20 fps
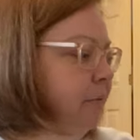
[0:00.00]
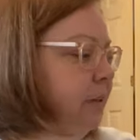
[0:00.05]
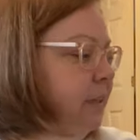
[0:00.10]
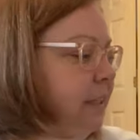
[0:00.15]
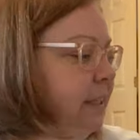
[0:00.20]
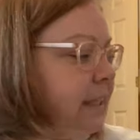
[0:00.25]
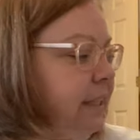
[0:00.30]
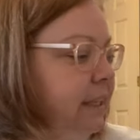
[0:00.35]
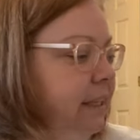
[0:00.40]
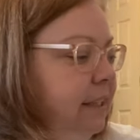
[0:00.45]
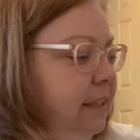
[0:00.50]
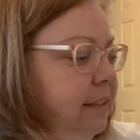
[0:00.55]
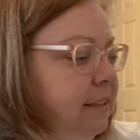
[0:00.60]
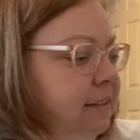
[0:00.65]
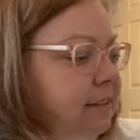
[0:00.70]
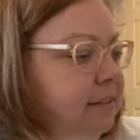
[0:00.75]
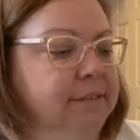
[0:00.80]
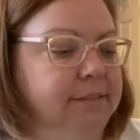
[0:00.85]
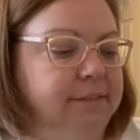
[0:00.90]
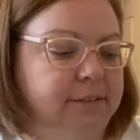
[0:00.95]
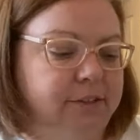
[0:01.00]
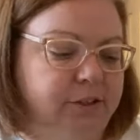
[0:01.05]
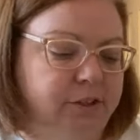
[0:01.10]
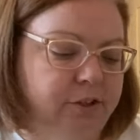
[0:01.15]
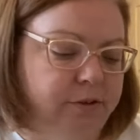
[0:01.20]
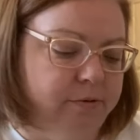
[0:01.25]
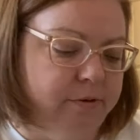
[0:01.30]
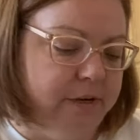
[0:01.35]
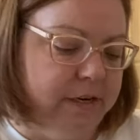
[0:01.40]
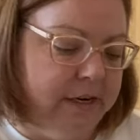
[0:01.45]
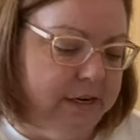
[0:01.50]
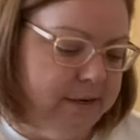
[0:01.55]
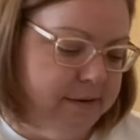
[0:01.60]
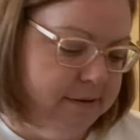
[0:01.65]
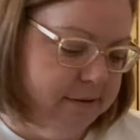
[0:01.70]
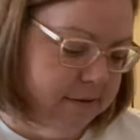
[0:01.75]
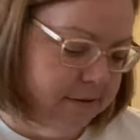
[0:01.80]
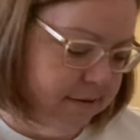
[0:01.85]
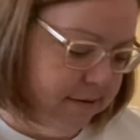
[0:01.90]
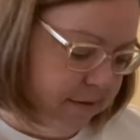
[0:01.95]
really sure
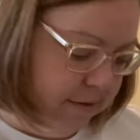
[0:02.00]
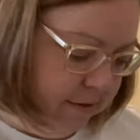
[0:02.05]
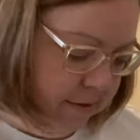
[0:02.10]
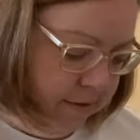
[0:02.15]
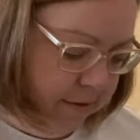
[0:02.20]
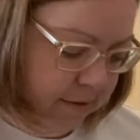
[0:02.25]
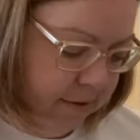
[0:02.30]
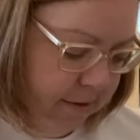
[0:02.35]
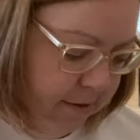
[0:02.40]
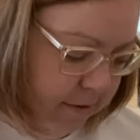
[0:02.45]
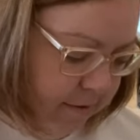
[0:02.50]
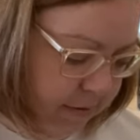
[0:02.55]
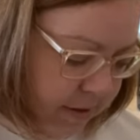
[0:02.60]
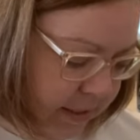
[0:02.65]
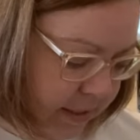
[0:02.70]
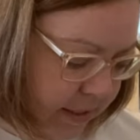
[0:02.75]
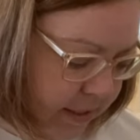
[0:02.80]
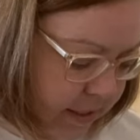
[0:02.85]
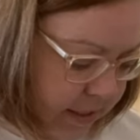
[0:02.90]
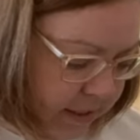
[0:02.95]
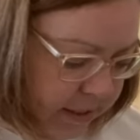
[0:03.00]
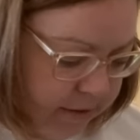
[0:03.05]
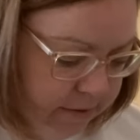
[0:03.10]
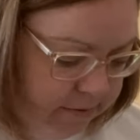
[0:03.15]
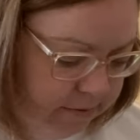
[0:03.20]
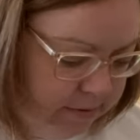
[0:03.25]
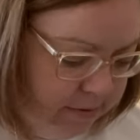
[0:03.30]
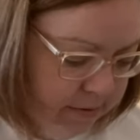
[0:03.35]
what to do